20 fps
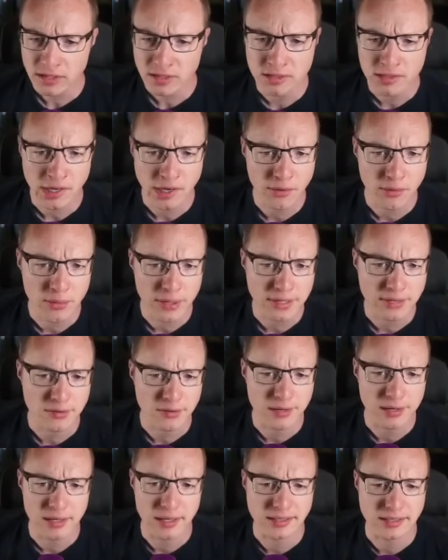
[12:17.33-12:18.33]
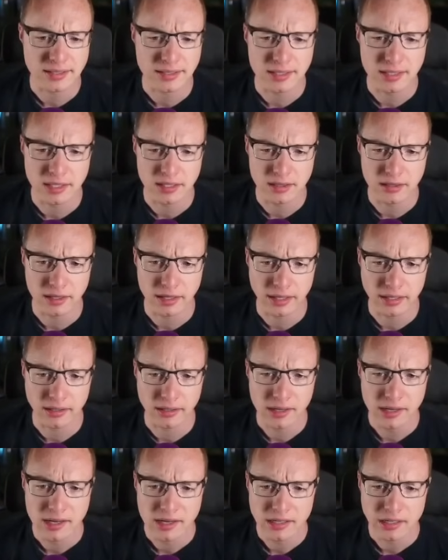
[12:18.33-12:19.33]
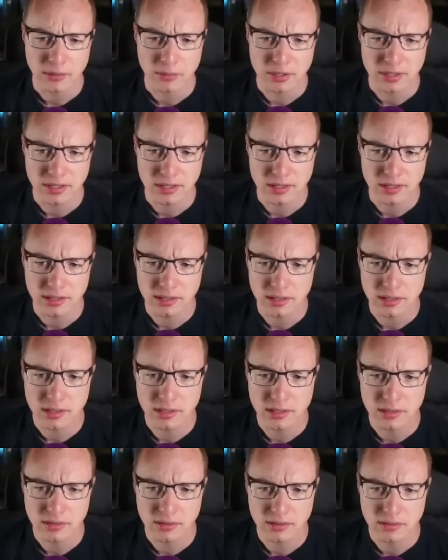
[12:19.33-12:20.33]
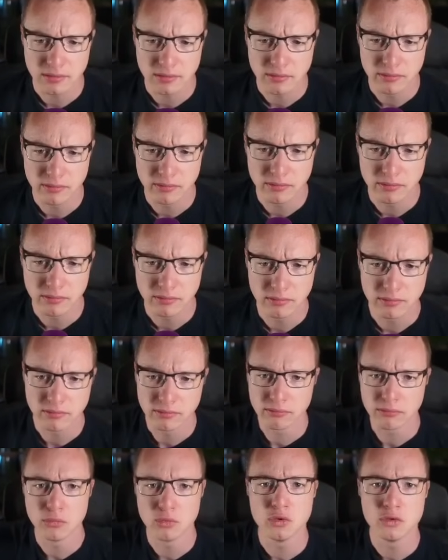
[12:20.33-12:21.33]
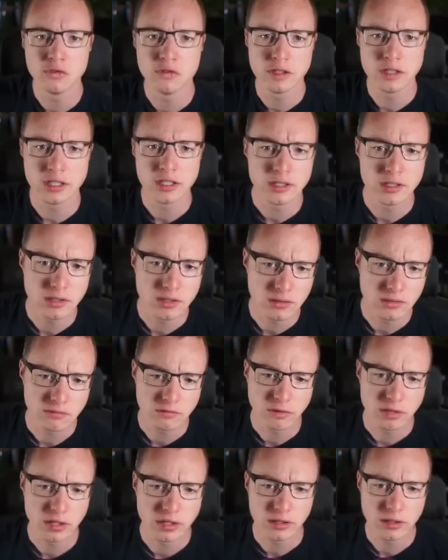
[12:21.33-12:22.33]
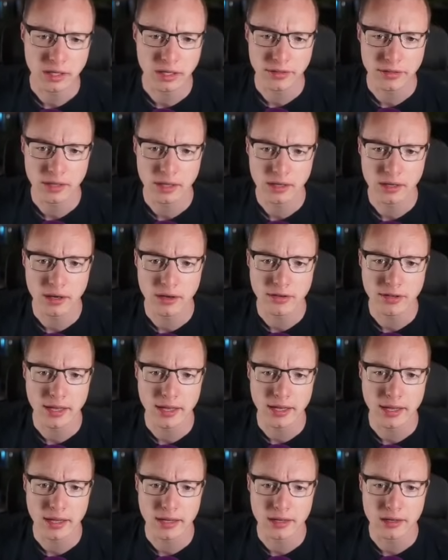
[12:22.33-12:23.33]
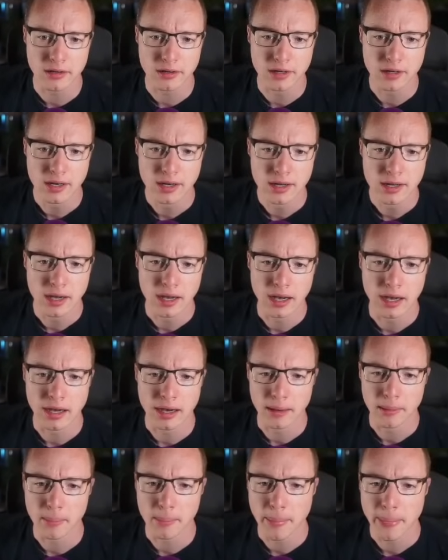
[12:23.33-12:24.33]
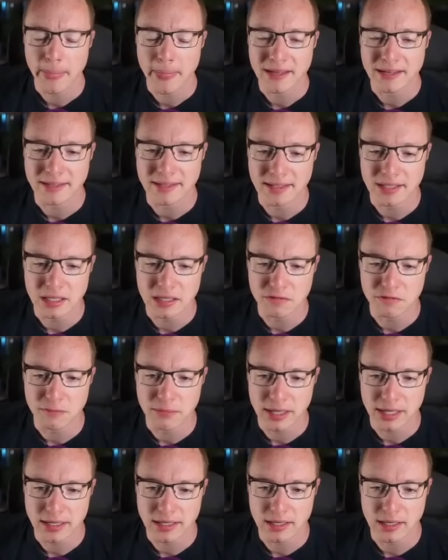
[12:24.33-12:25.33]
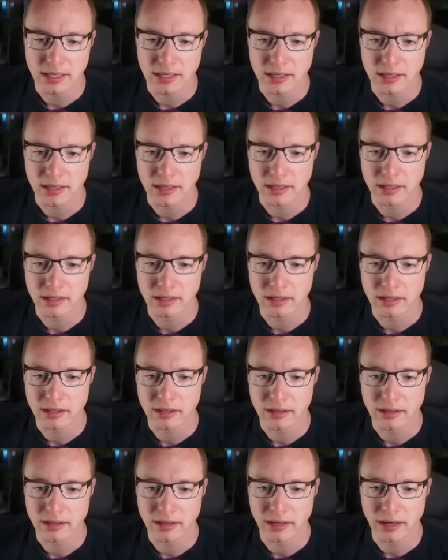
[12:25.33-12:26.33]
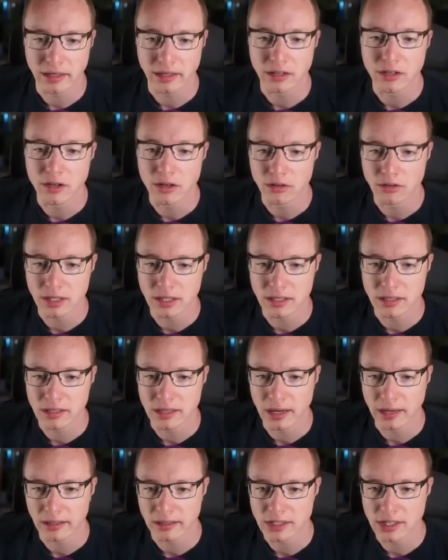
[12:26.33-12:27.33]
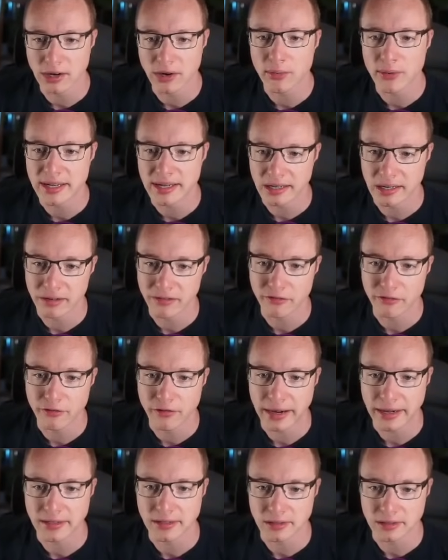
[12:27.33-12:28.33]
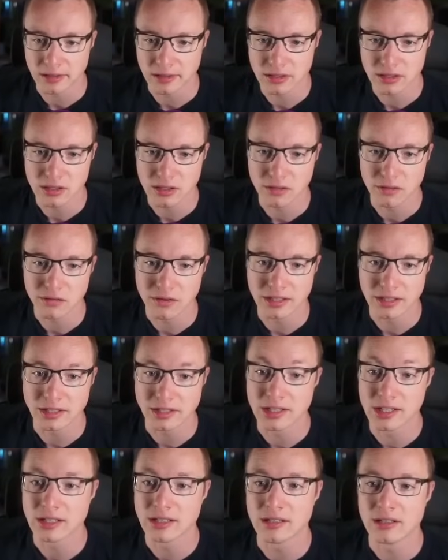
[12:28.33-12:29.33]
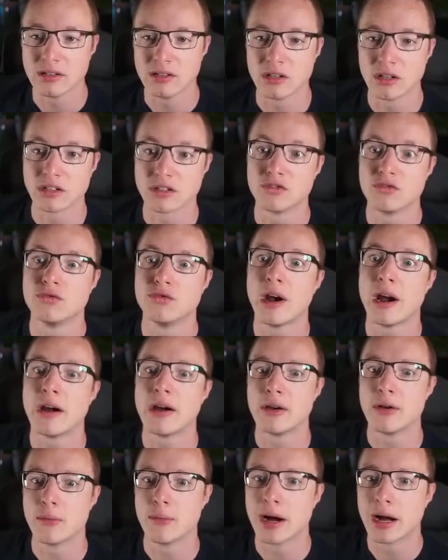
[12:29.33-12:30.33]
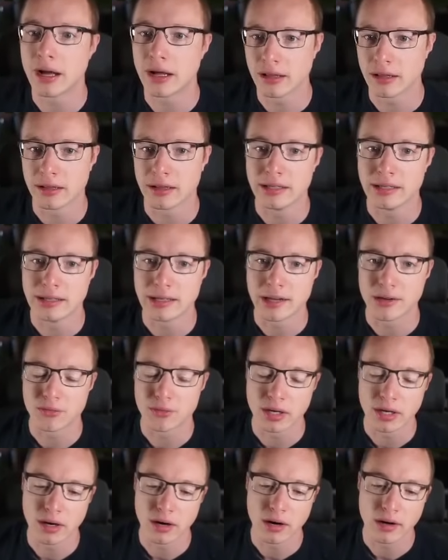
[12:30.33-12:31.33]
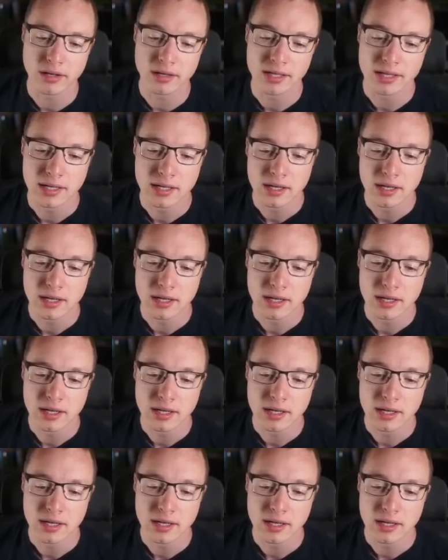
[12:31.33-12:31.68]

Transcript: generator. Let's see here. There was this movie somewhere, I think. Oh yeah, here. Zeev made like, you know, the like generating a fractal stuff. And the JIT does very well in that regard.